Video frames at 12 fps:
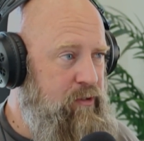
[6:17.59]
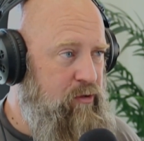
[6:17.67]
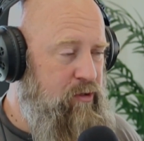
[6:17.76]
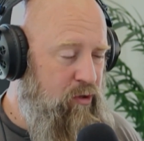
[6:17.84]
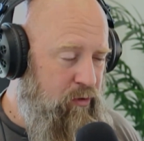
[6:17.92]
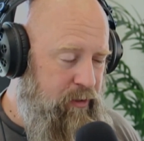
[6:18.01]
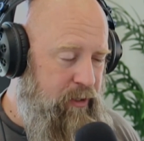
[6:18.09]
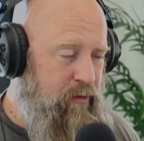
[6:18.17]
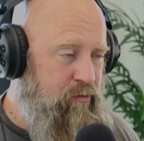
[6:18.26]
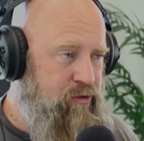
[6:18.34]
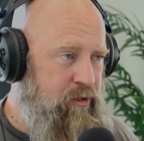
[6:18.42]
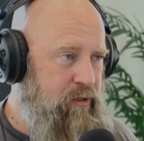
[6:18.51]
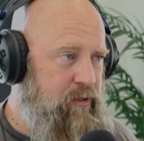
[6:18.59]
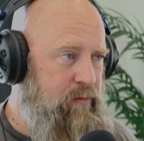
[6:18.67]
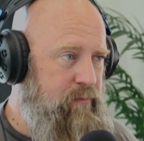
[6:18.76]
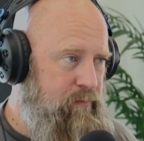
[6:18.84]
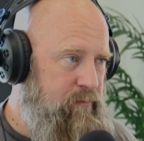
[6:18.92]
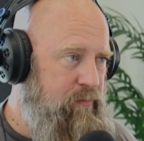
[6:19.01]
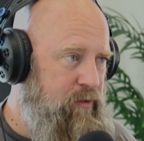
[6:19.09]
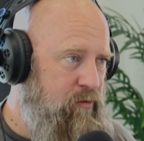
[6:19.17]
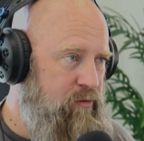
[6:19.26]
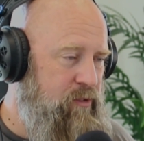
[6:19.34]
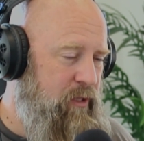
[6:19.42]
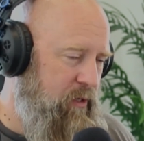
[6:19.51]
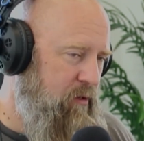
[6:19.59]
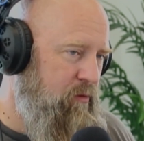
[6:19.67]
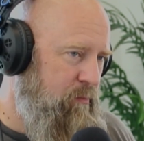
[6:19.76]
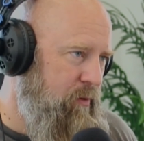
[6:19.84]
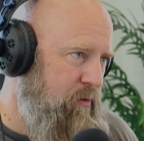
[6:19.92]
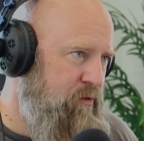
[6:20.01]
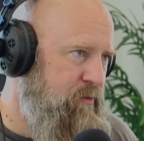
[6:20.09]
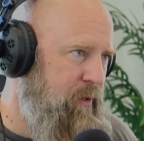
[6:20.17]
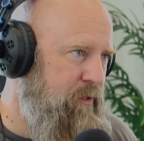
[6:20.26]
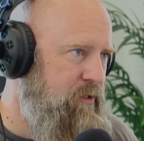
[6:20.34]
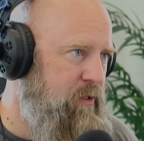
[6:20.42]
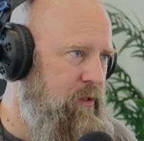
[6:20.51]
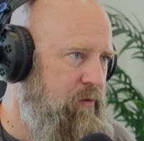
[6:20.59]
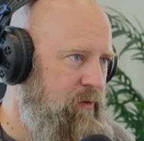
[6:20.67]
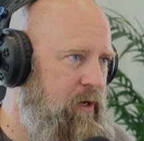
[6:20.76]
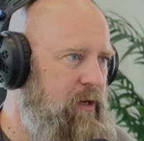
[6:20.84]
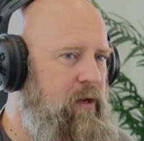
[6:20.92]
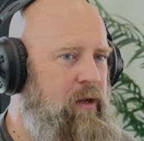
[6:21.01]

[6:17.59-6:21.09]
current energy use, like your bills, basically, right?